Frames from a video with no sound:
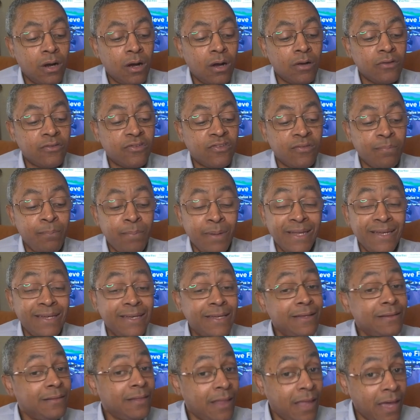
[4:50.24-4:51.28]
are
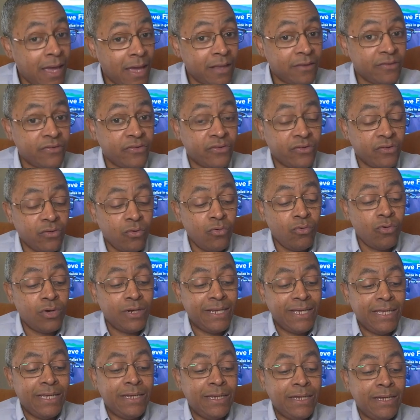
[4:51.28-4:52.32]
spending less
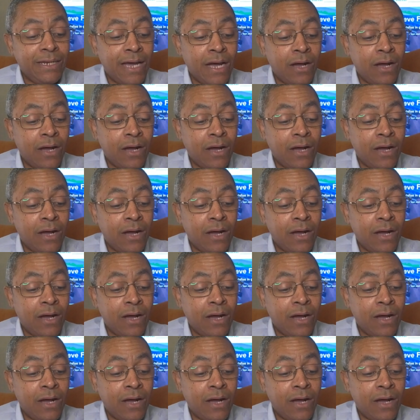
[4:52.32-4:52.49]
on eating